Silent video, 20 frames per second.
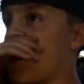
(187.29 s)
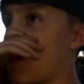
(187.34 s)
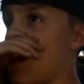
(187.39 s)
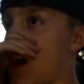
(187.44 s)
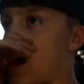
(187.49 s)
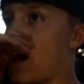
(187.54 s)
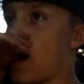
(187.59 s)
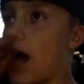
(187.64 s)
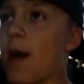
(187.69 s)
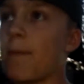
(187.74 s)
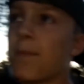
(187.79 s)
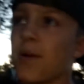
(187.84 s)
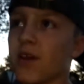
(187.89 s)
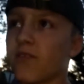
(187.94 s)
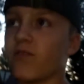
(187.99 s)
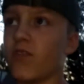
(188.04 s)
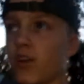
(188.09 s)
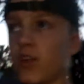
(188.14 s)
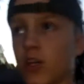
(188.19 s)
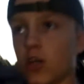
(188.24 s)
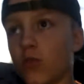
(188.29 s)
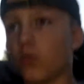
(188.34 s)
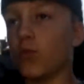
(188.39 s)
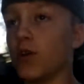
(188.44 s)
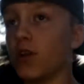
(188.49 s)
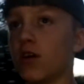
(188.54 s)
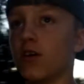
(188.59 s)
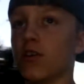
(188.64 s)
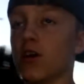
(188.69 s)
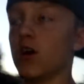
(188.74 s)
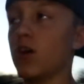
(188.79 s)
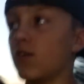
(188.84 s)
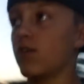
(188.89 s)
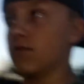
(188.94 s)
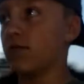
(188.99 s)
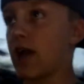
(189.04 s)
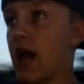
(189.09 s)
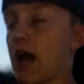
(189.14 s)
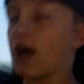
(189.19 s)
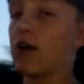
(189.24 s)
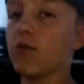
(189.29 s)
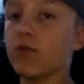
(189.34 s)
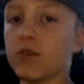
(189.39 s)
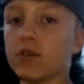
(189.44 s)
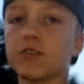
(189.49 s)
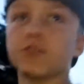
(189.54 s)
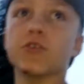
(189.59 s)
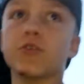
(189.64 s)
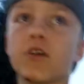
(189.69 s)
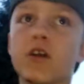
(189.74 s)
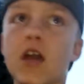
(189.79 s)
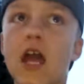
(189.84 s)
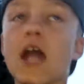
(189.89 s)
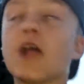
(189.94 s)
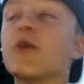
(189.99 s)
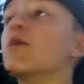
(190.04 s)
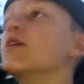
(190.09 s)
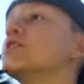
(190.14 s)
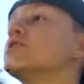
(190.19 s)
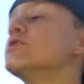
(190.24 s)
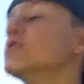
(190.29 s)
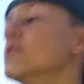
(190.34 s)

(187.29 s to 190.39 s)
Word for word: uh, epic video. We don't know how we'll do it. Anyways.